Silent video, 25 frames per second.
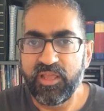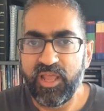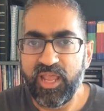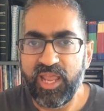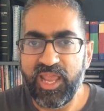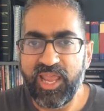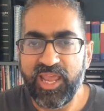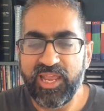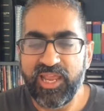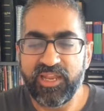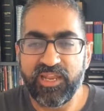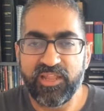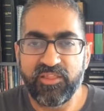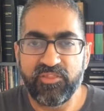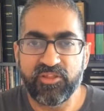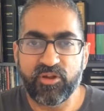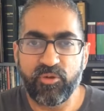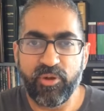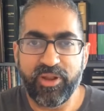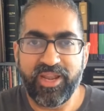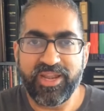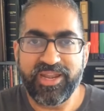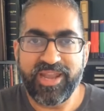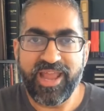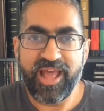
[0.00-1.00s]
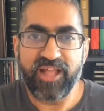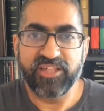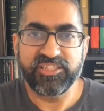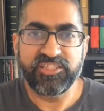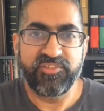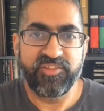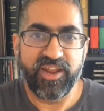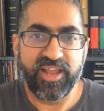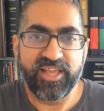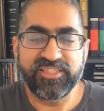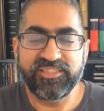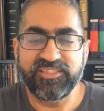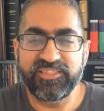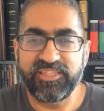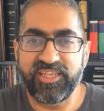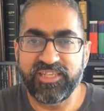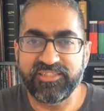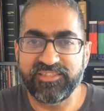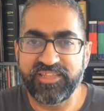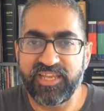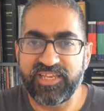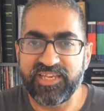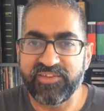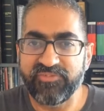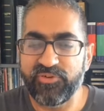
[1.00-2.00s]
And the great analogy that I see
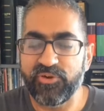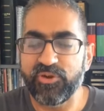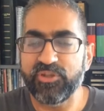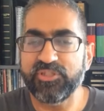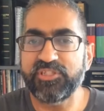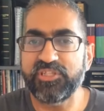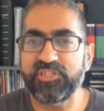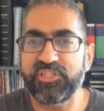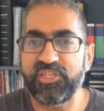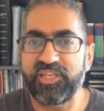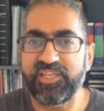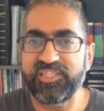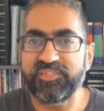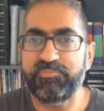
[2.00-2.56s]
is that diversity